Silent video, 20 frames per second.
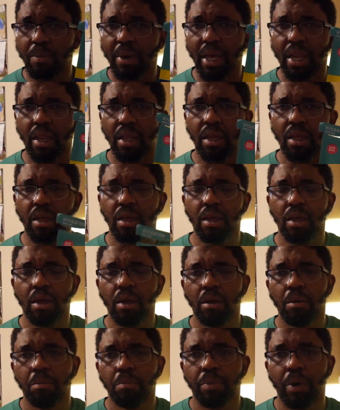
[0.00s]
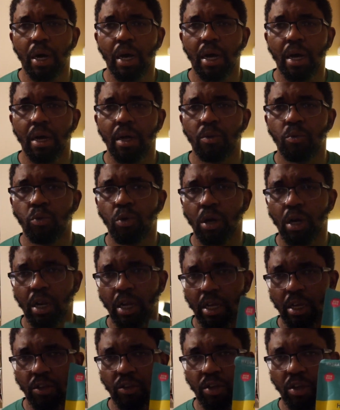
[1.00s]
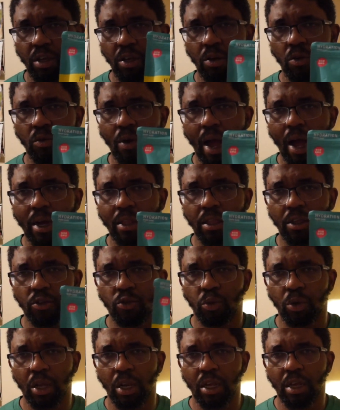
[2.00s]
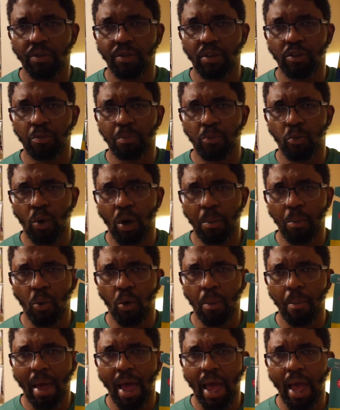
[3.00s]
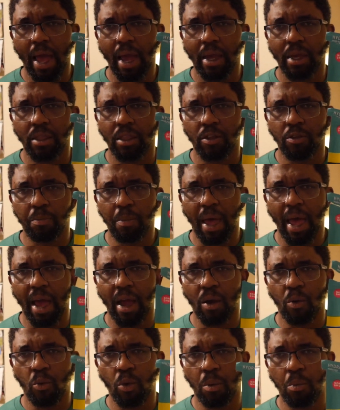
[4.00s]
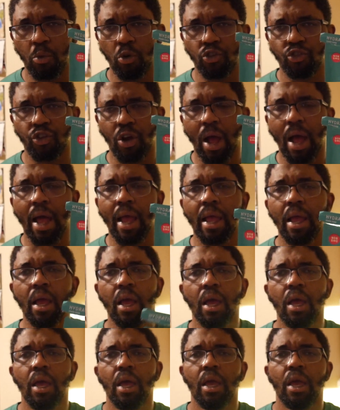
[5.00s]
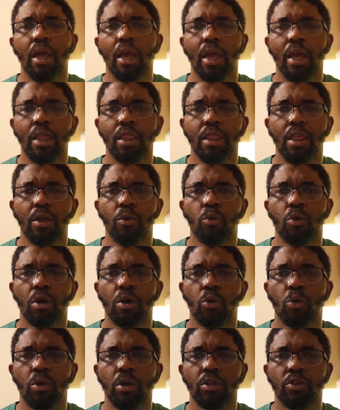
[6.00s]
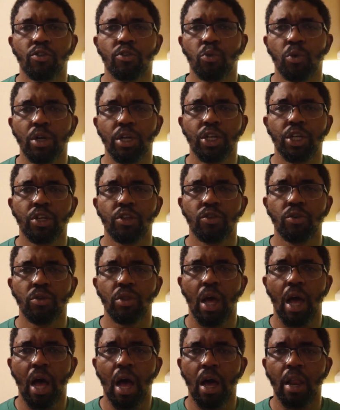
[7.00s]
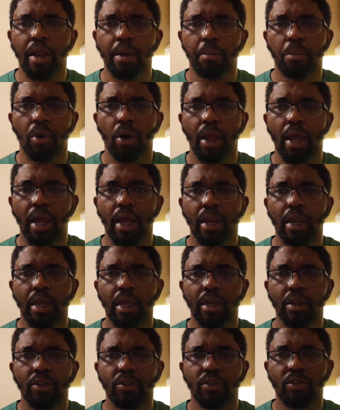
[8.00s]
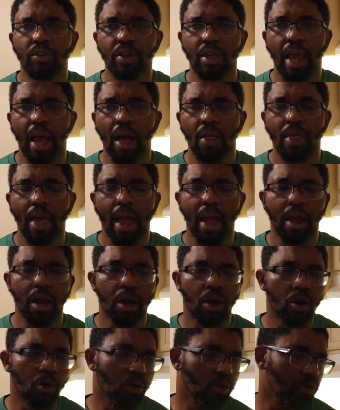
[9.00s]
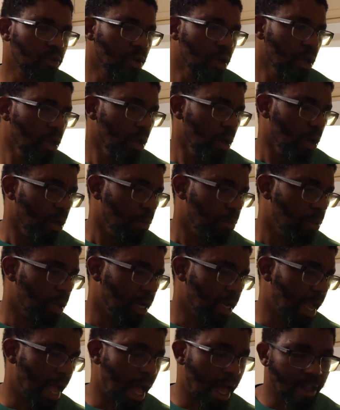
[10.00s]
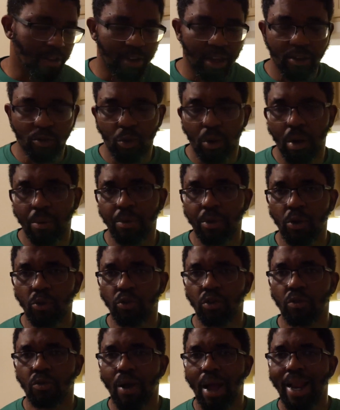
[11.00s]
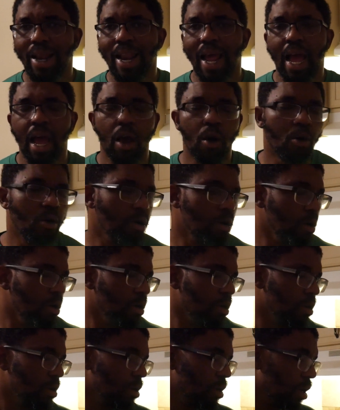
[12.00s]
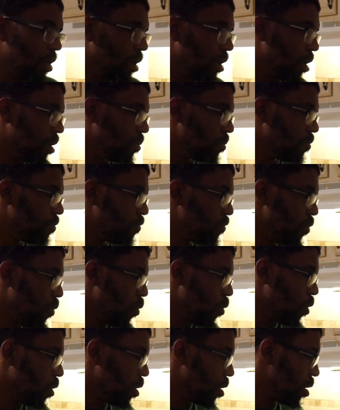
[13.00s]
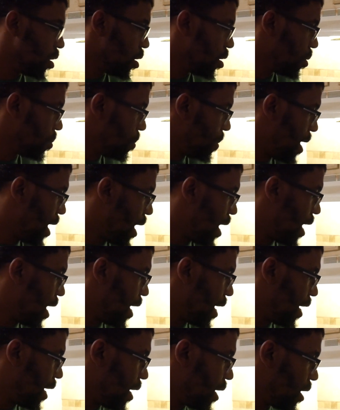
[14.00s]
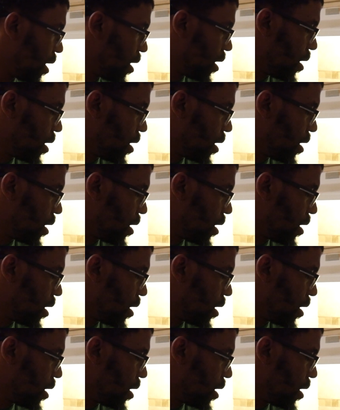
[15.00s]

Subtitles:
bit, but we're gonna continue to rock this. We're gonna give this one more try, and then we're going to switch to the Onnit brand and see how that goes. But guys, that's what I'm using right now for my